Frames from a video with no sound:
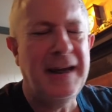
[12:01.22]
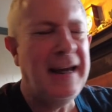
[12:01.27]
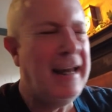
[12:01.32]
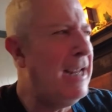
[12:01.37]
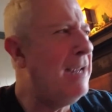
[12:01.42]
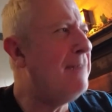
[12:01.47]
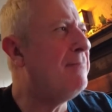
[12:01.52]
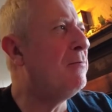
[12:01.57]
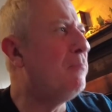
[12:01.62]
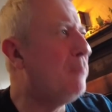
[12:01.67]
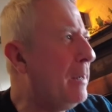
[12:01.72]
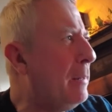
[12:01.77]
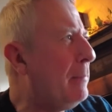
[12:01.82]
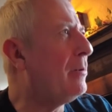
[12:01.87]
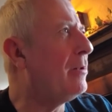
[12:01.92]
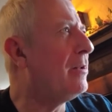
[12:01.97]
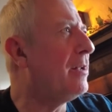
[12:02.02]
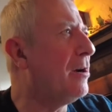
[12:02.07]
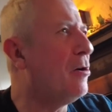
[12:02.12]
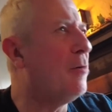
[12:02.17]
Even
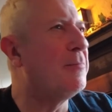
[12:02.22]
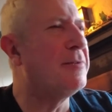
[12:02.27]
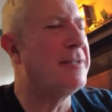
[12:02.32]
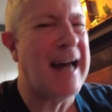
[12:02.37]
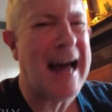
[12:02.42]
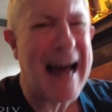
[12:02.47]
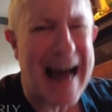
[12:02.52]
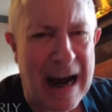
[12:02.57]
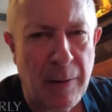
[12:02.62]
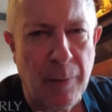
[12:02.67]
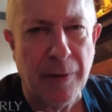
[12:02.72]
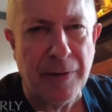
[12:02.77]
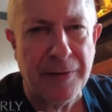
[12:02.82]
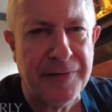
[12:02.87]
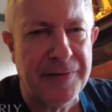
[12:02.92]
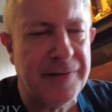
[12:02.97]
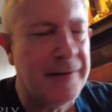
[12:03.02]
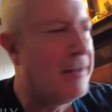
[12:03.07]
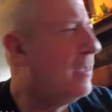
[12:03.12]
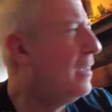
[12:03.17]
people that come to
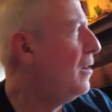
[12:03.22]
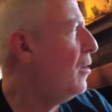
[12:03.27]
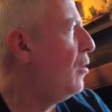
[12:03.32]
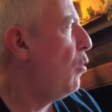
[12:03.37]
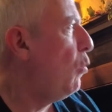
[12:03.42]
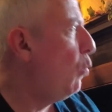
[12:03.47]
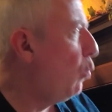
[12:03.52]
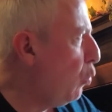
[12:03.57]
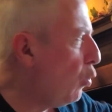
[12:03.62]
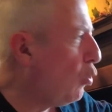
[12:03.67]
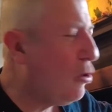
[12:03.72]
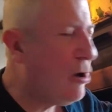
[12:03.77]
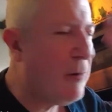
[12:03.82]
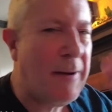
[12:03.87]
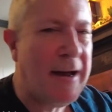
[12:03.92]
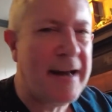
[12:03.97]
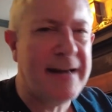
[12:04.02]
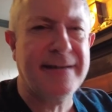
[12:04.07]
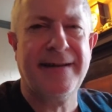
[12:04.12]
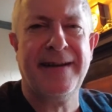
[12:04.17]
Haworth walk
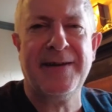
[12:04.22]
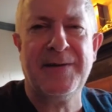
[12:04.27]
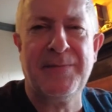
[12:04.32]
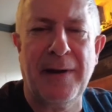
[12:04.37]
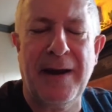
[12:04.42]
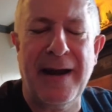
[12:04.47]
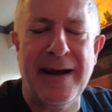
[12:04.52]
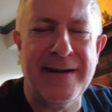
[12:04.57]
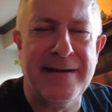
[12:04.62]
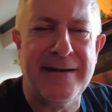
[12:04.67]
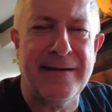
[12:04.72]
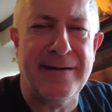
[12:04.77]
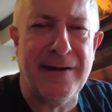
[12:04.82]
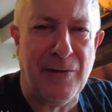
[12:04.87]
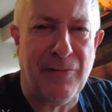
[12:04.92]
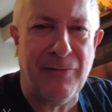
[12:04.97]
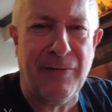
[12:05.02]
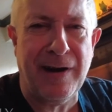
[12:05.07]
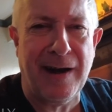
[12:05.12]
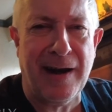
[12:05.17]
past this place and
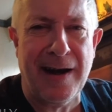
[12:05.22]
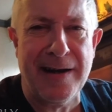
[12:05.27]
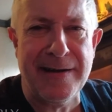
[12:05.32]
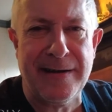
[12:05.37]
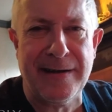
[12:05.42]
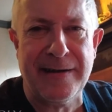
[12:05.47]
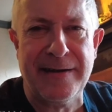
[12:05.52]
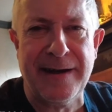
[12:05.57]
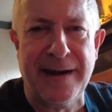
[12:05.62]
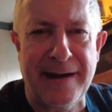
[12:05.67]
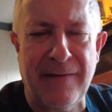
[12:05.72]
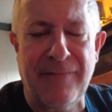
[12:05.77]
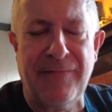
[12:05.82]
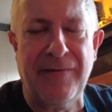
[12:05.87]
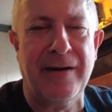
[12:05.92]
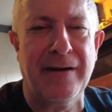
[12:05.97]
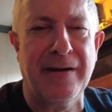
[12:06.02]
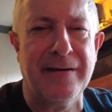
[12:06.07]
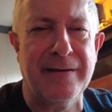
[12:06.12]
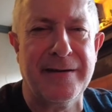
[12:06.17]
don't realise the
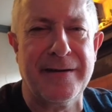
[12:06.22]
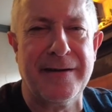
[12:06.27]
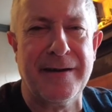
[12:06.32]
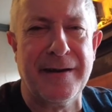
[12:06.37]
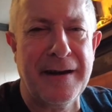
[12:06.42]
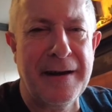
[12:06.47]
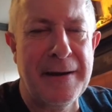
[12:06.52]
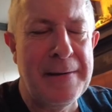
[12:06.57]
significance